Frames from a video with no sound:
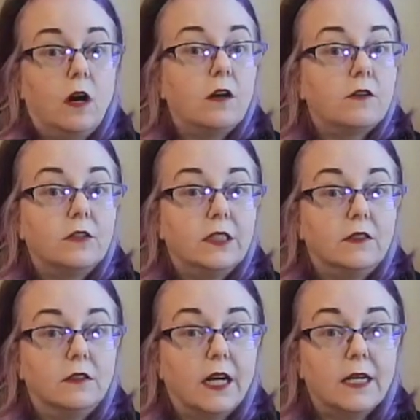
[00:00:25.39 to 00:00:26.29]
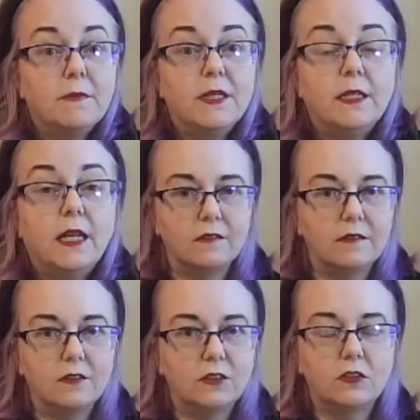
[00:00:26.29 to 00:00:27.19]
author Neil Gaiman,
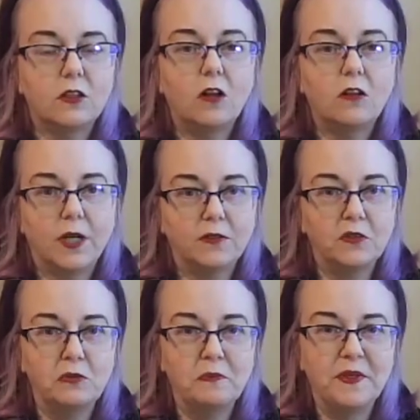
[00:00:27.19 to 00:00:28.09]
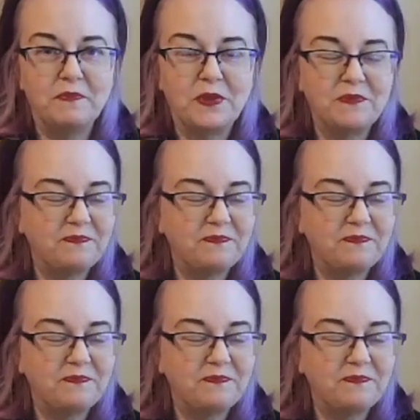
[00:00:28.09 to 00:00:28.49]
just all around cool people.